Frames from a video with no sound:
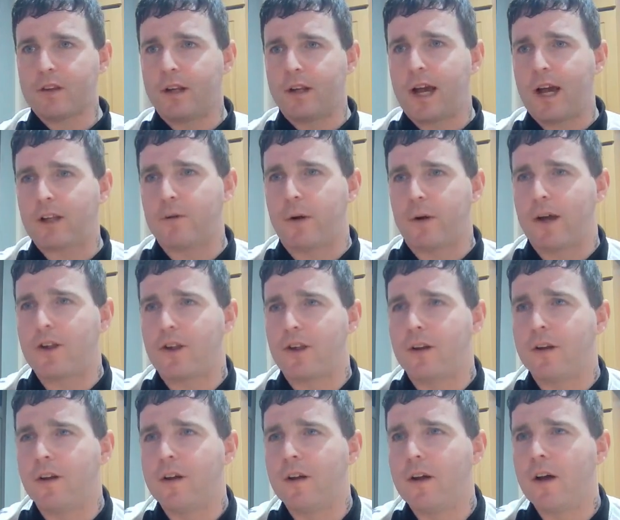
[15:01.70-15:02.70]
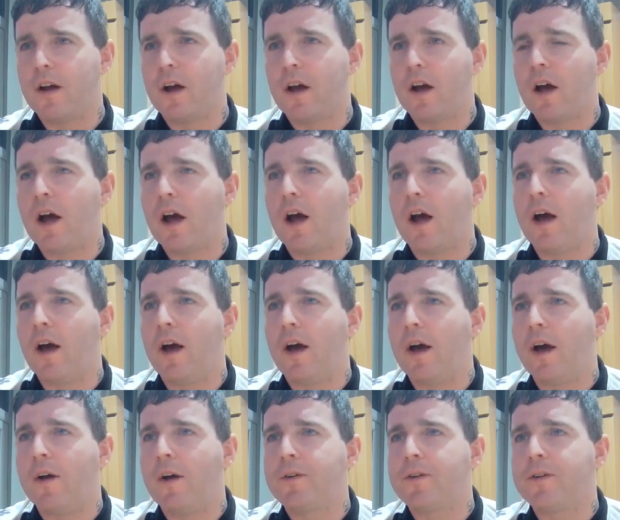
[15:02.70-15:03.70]
So next question.
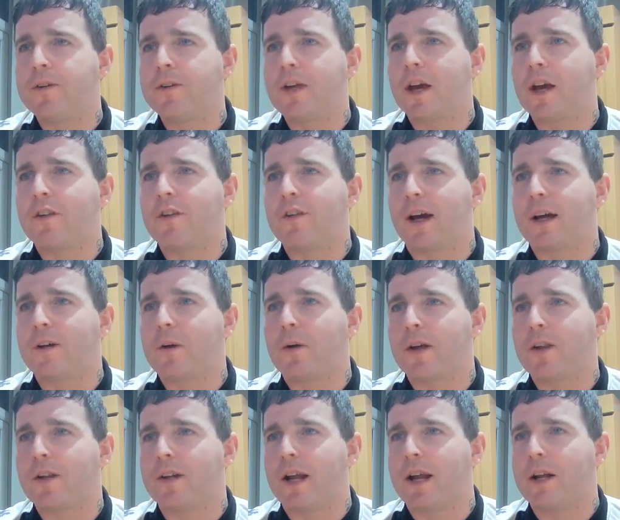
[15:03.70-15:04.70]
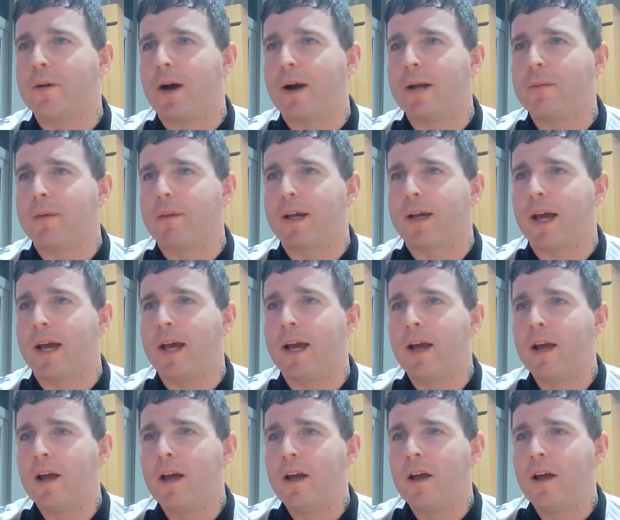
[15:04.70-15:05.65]
Cheers for that good question anyway, Mickey.